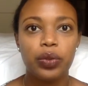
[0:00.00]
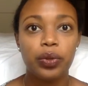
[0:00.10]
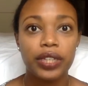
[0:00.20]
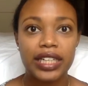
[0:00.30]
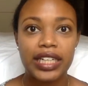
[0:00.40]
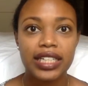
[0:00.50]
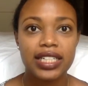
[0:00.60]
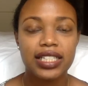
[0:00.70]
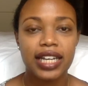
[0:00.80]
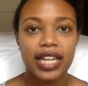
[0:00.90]
will need to
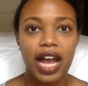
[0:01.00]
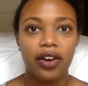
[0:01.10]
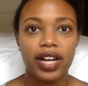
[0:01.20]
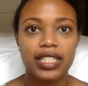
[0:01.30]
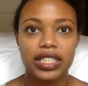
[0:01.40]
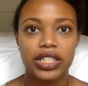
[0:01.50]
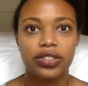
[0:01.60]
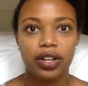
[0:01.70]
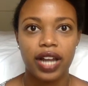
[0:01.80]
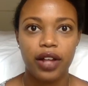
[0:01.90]
stand out as a teacher
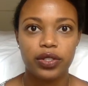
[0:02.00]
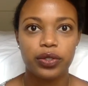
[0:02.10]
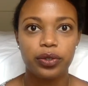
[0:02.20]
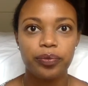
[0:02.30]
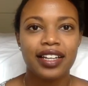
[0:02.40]
on Outschool.